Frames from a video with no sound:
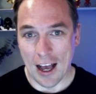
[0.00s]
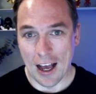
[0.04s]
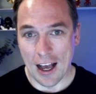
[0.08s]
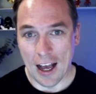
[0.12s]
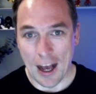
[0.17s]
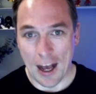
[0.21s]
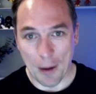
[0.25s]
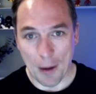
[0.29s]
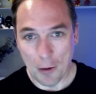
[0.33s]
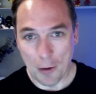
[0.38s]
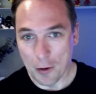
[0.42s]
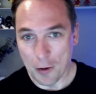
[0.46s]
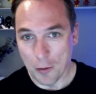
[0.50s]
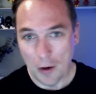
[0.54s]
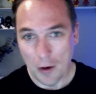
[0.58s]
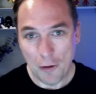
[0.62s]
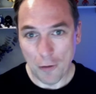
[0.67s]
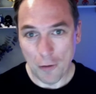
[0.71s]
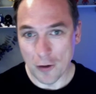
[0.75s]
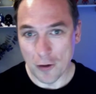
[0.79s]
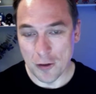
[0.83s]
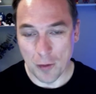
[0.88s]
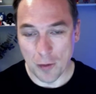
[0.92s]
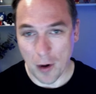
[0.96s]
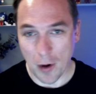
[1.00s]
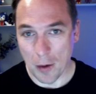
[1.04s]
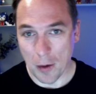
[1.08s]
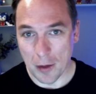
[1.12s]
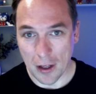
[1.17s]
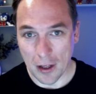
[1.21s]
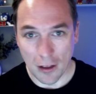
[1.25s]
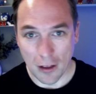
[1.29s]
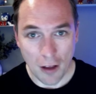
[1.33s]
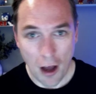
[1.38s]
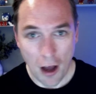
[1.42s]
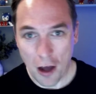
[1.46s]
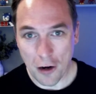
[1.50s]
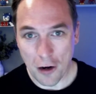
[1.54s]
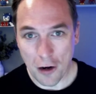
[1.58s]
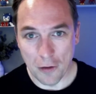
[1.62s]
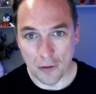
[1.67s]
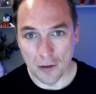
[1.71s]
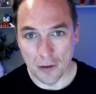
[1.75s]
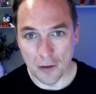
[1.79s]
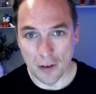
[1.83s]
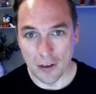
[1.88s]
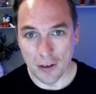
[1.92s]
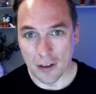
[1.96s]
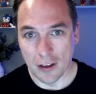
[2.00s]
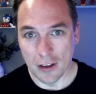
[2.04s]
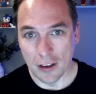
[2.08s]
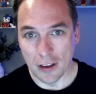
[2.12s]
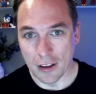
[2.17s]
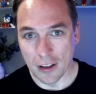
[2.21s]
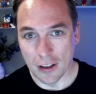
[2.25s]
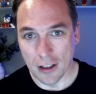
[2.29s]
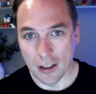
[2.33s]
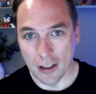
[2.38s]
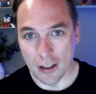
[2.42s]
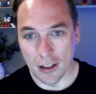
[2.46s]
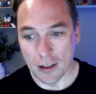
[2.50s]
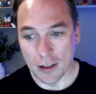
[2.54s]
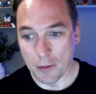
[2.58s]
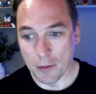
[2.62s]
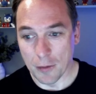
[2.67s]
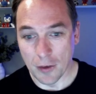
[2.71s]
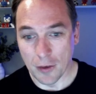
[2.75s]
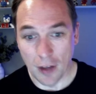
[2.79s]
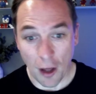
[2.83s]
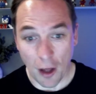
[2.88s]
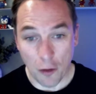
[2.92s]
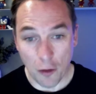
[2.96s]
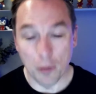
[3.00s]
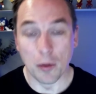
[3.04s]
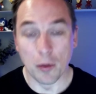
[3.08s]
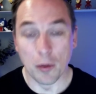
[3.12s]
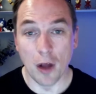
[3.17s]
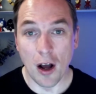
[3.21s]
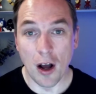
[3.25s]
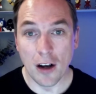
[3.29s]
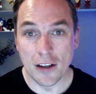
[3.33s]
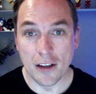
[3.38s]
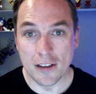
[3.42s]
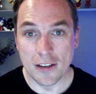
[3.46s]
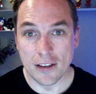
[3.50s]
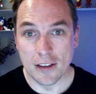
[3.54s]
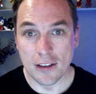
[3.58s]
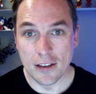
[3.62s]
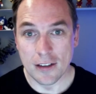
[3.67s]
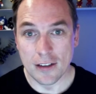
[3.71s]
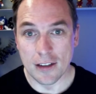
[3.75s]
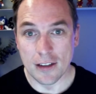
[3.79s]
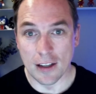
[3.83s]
I'm going to reference probably a lot of the other blogs